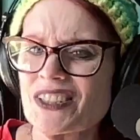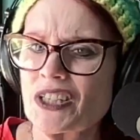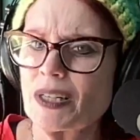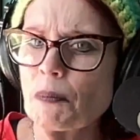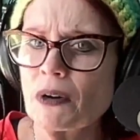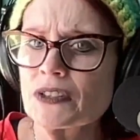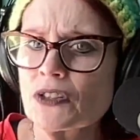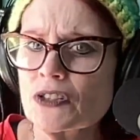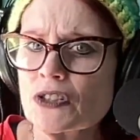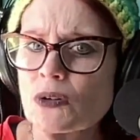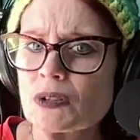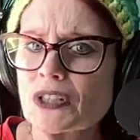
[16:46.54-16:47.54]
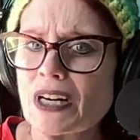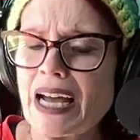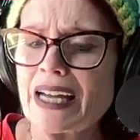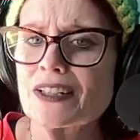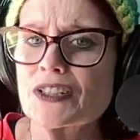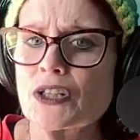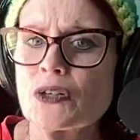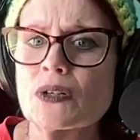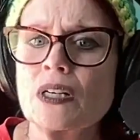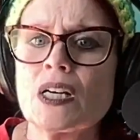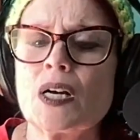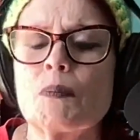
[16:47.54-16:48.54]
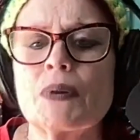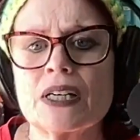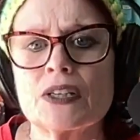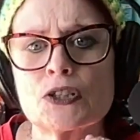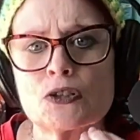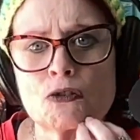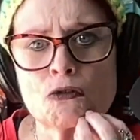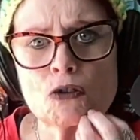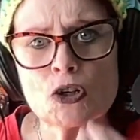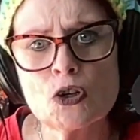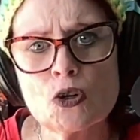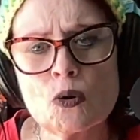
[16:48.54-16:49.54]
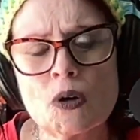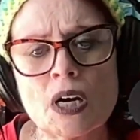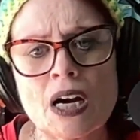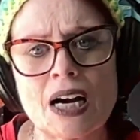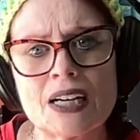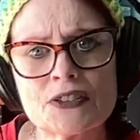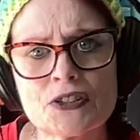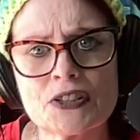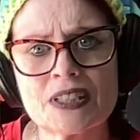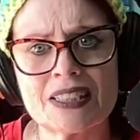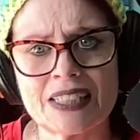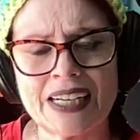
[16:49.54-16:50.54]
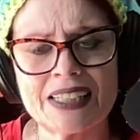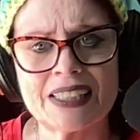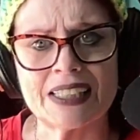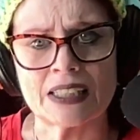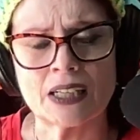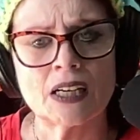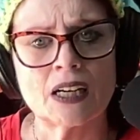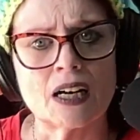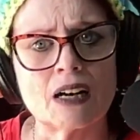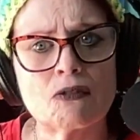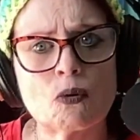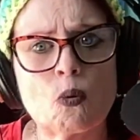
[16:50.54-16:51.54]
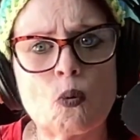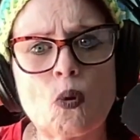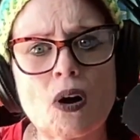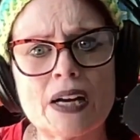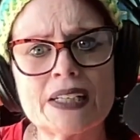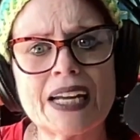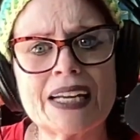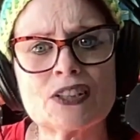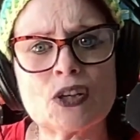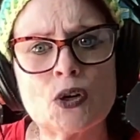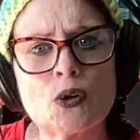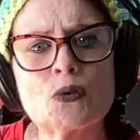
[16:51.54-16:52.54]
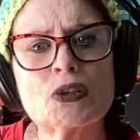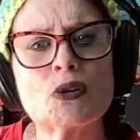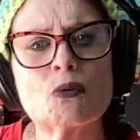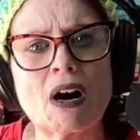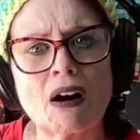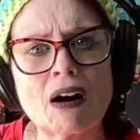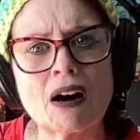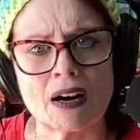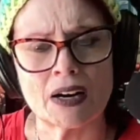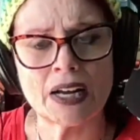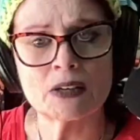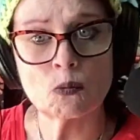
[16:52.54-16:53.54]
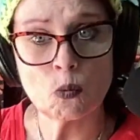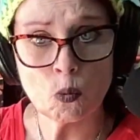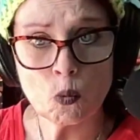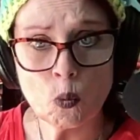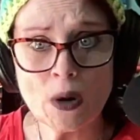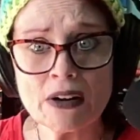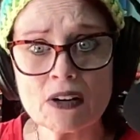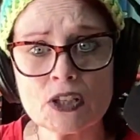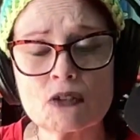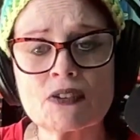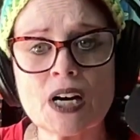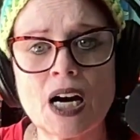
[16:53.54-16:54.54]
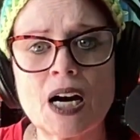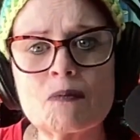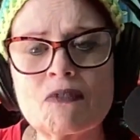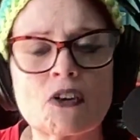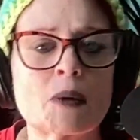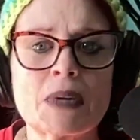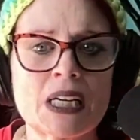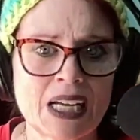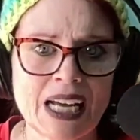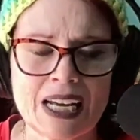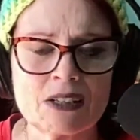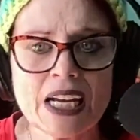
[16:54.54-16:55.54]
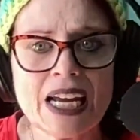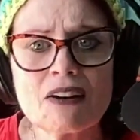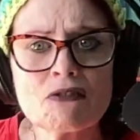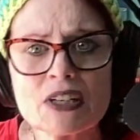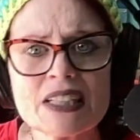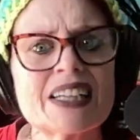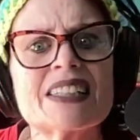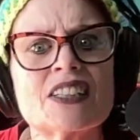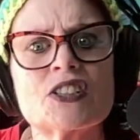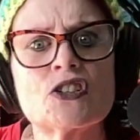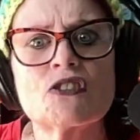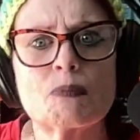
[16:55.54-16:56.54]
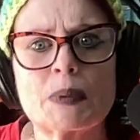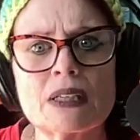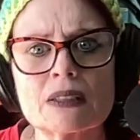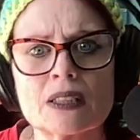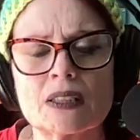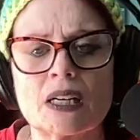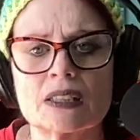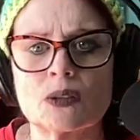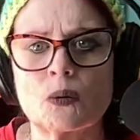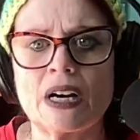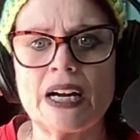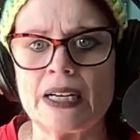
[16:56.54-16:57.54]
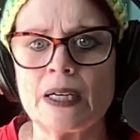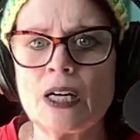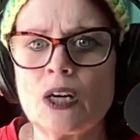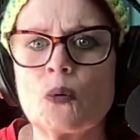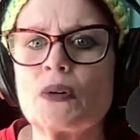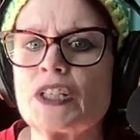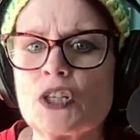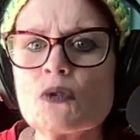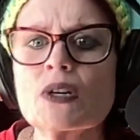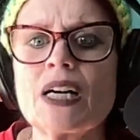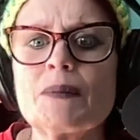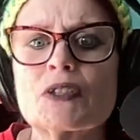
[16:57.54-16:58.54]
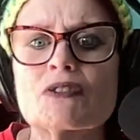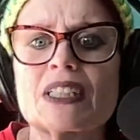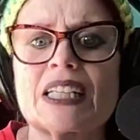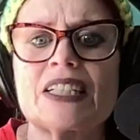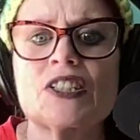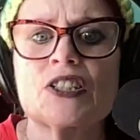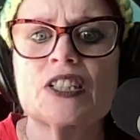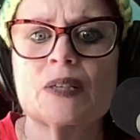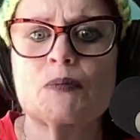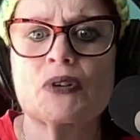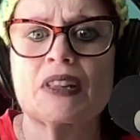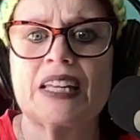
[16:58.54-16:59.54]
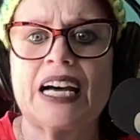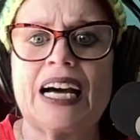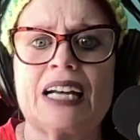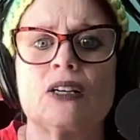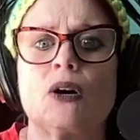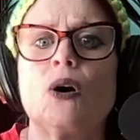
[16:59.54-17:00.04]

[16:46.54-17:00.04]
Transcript: chip on your shoulder attitude, but a true understanding of what and who you are and where you've come from and everything that you've built along the way. When you come to relationship with that,